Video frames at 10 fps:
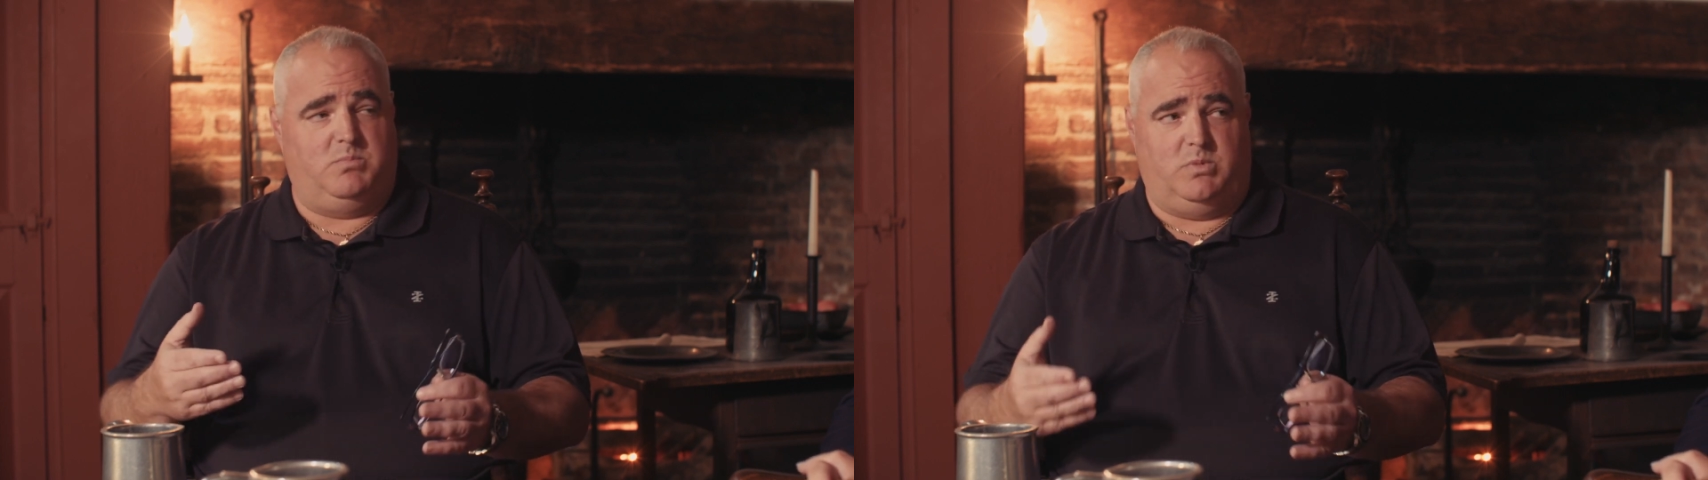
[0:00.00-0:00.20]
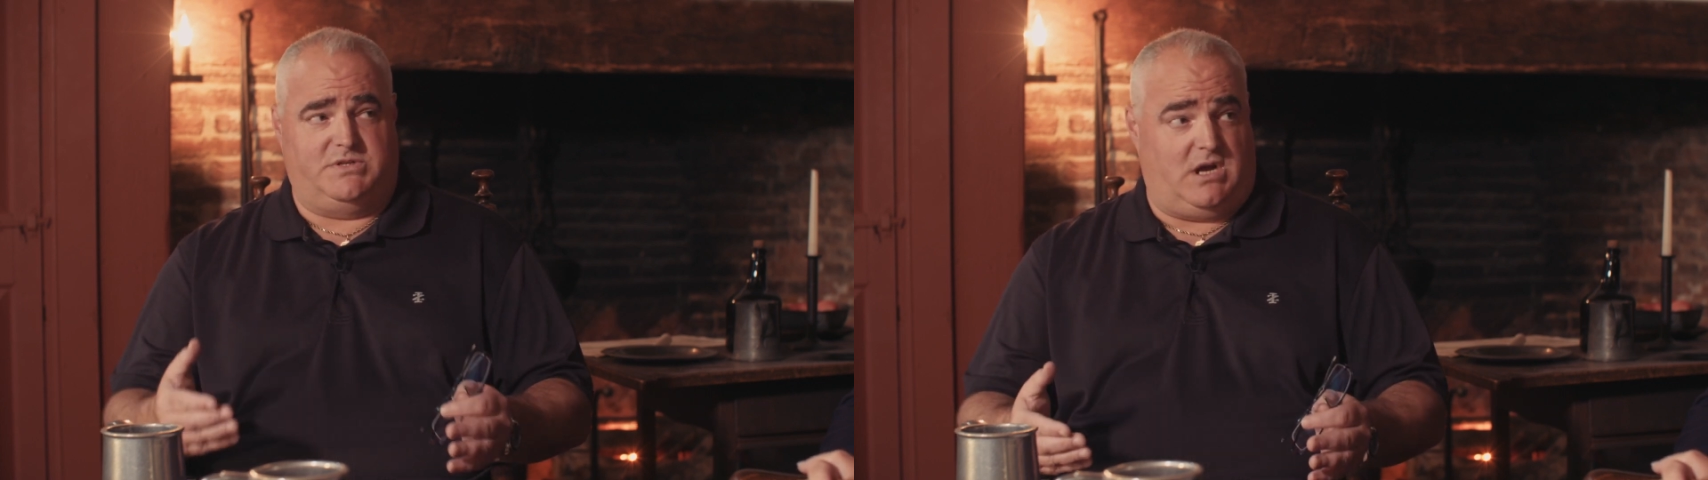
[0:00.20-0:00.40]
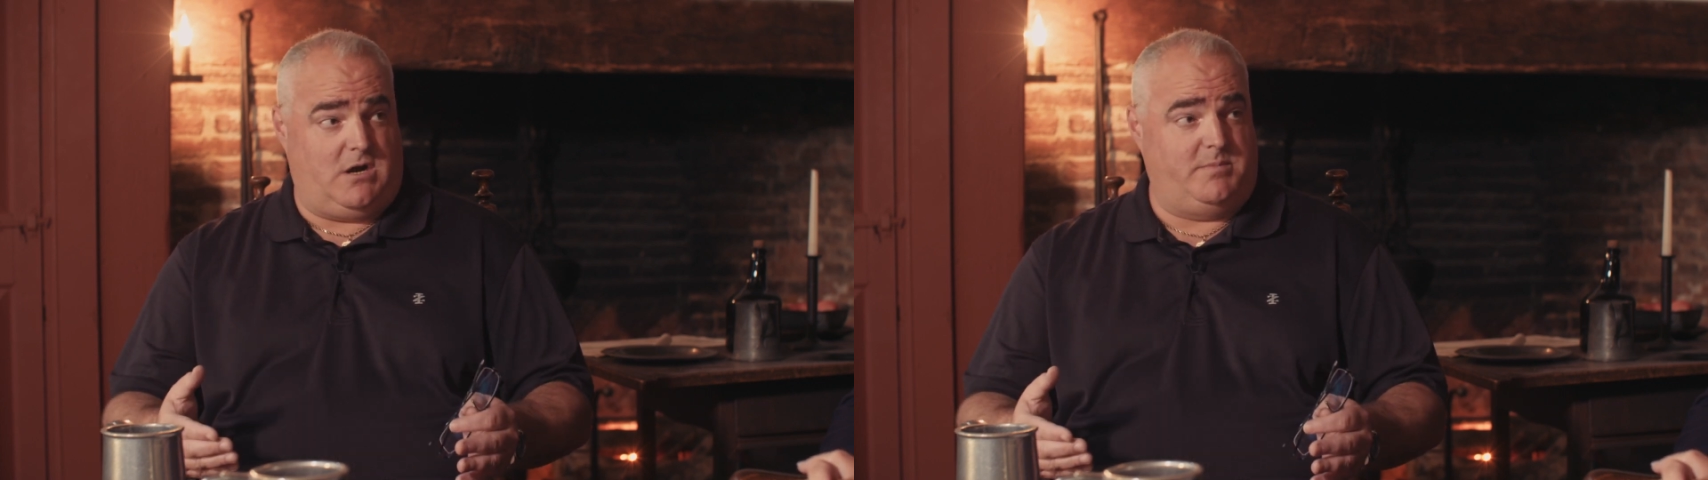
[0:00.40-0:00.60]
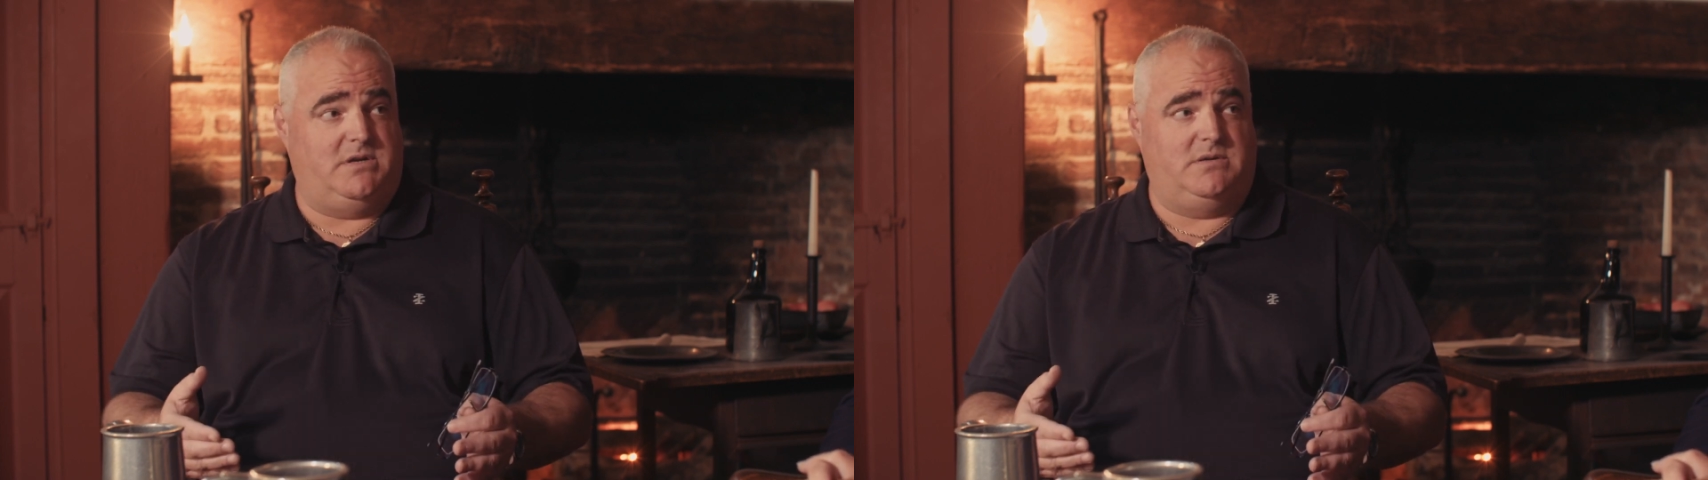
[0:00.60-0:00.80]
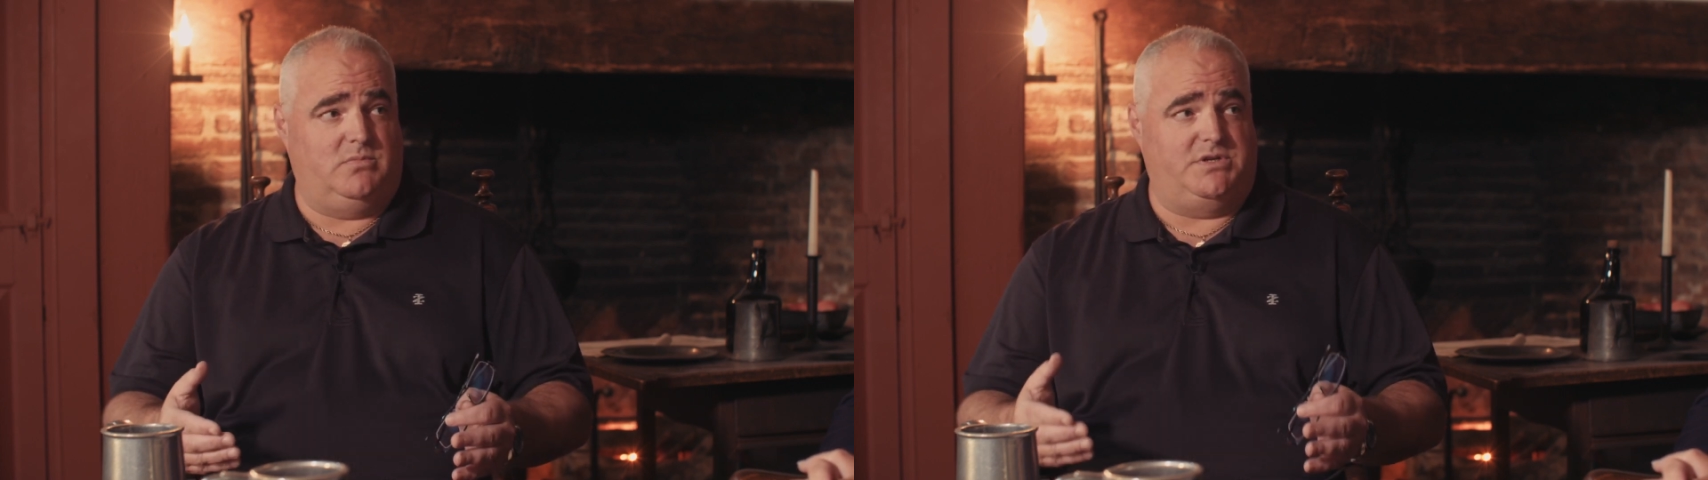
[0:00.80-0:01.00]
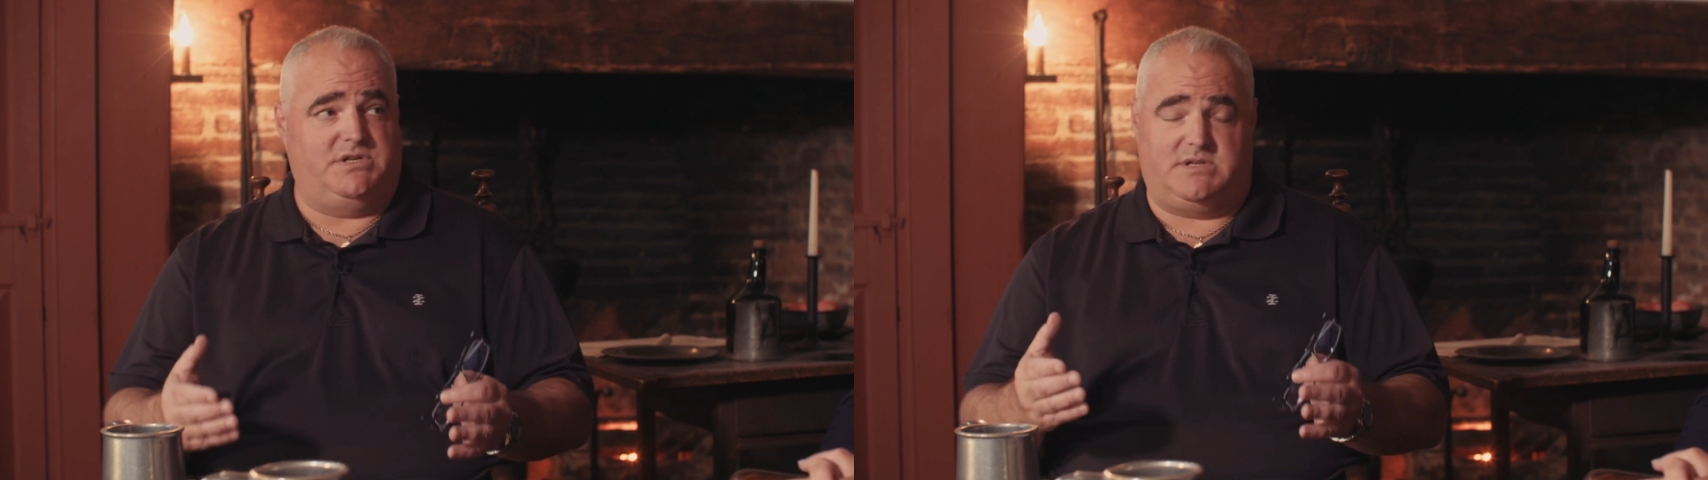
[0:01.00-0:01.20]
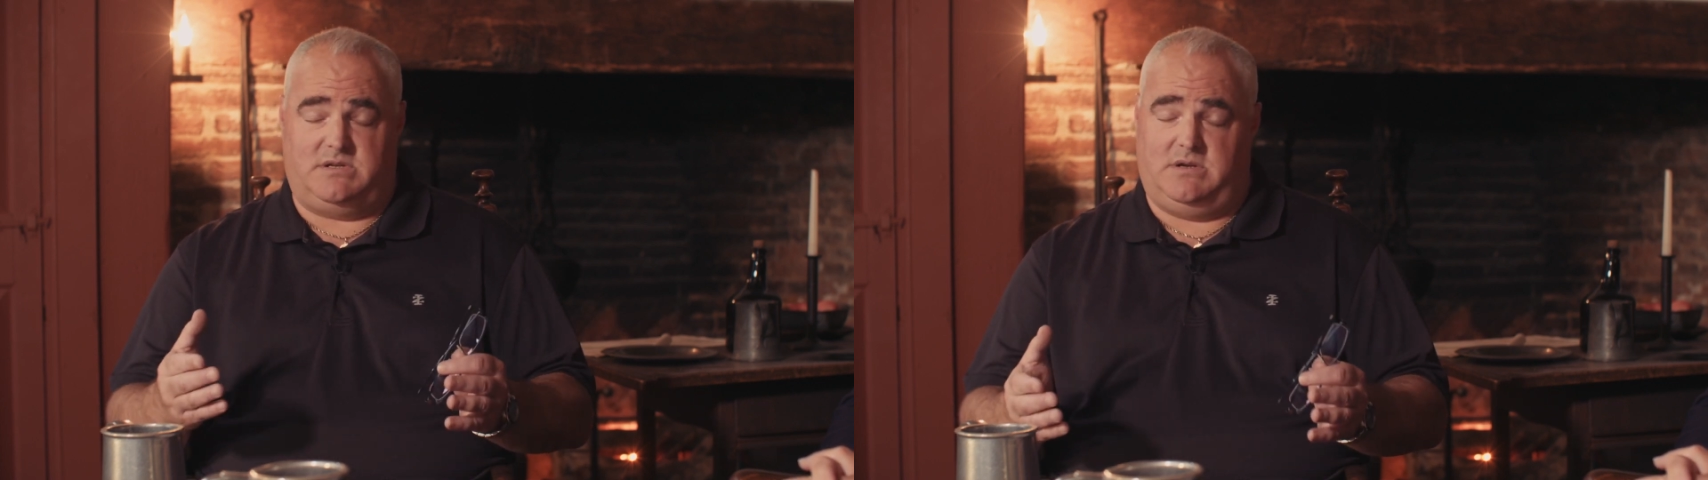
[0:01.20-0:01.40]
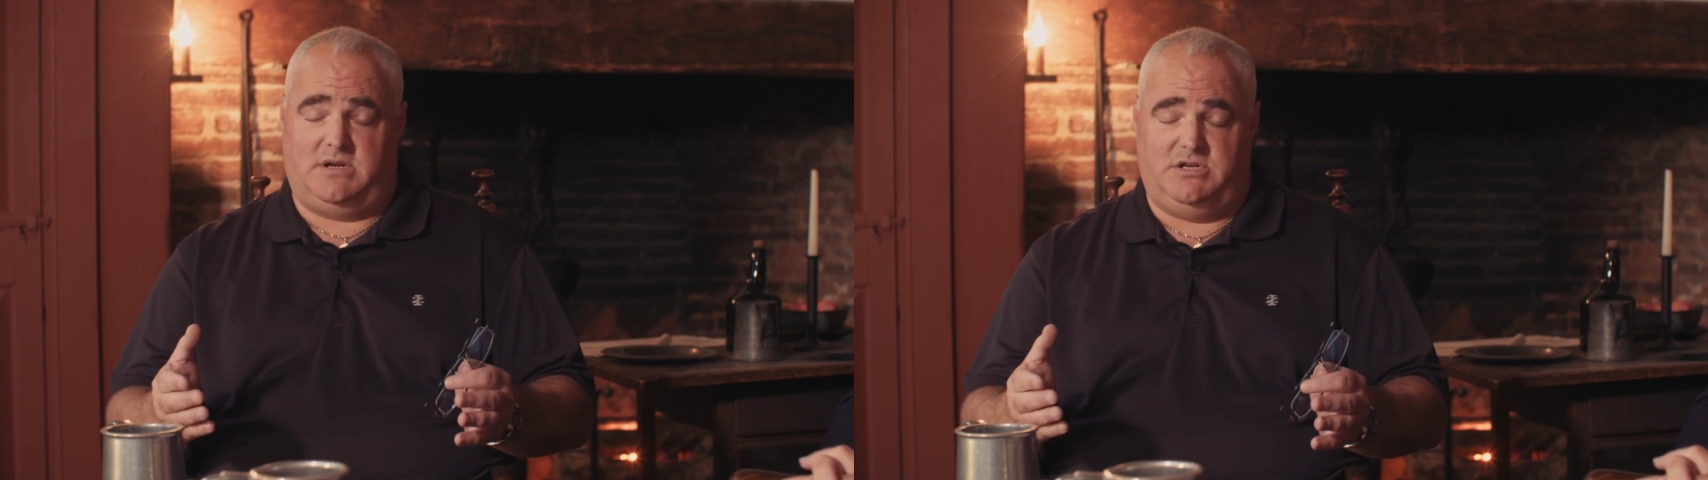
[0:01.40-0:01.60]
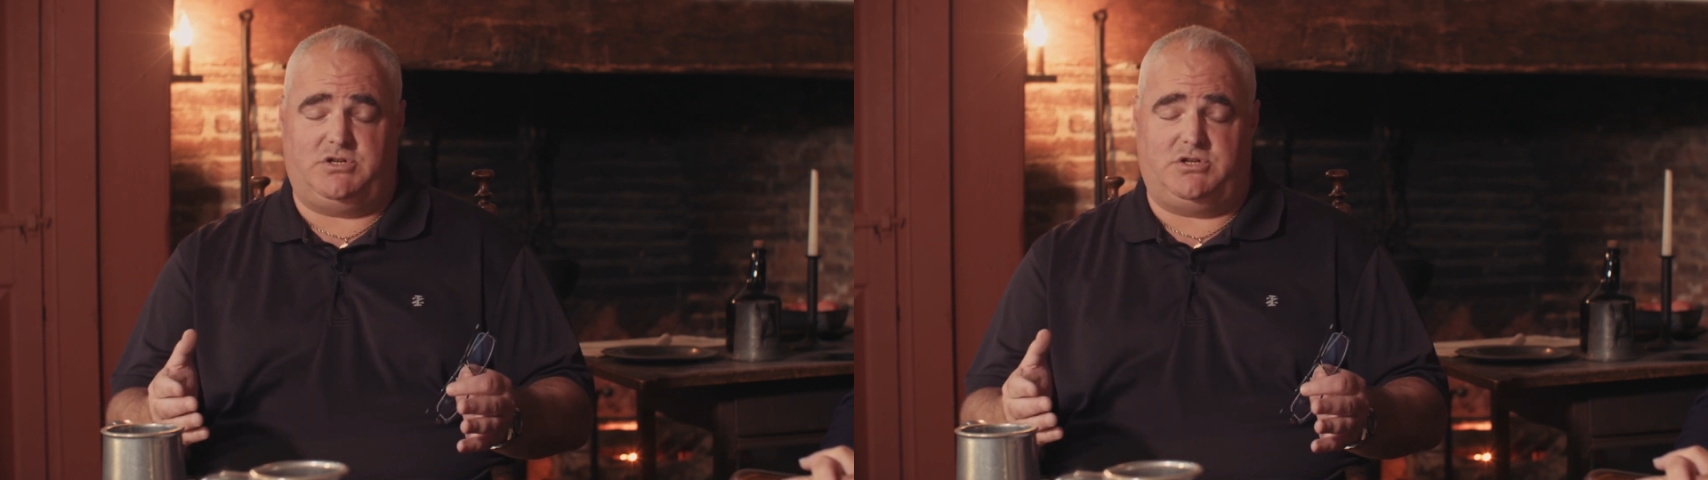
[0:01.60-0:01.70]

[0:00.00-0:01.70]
Was armed, which is an